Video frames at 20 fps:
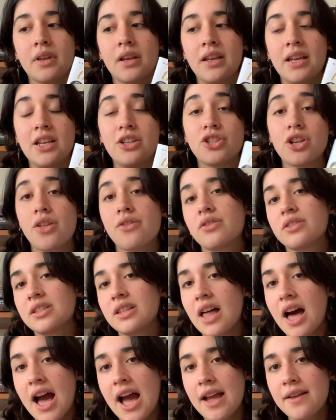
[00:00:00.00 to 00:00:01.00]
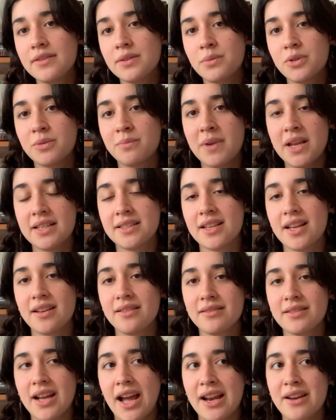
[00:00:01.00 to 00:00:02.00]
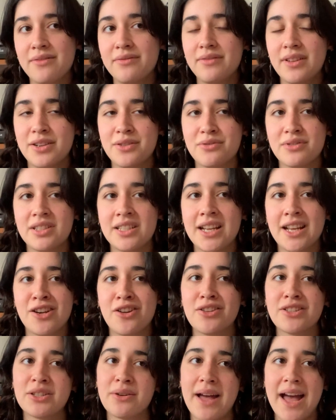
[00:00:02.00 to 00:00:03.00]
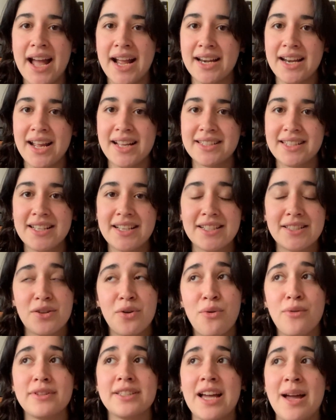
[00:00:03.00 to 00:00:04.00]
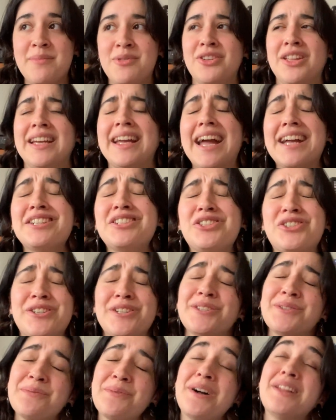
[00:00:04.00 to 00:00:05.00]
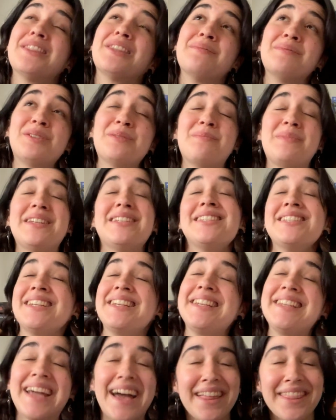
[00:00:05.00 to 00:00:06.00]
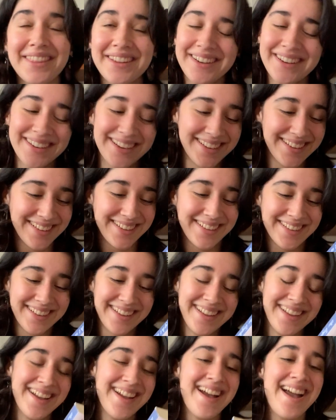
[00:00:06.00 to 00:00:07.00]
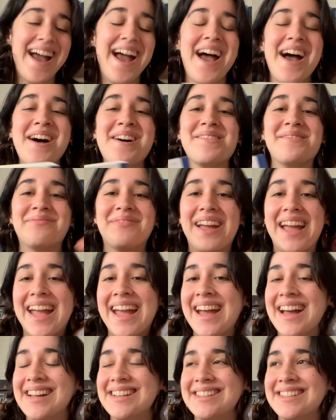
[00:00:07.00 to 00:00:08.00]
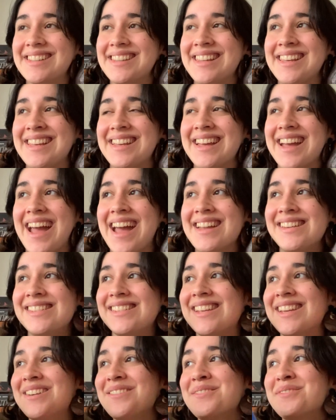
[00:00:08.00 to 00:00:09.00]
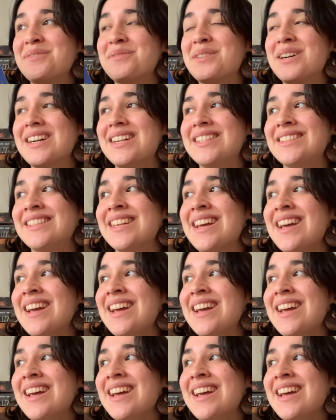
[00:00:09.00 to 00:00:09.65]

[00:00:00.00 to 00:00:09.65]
each other's lives, which makes it kind of interesting and also agonizing, because the whole time you're like, I just want them to be together. And the ending was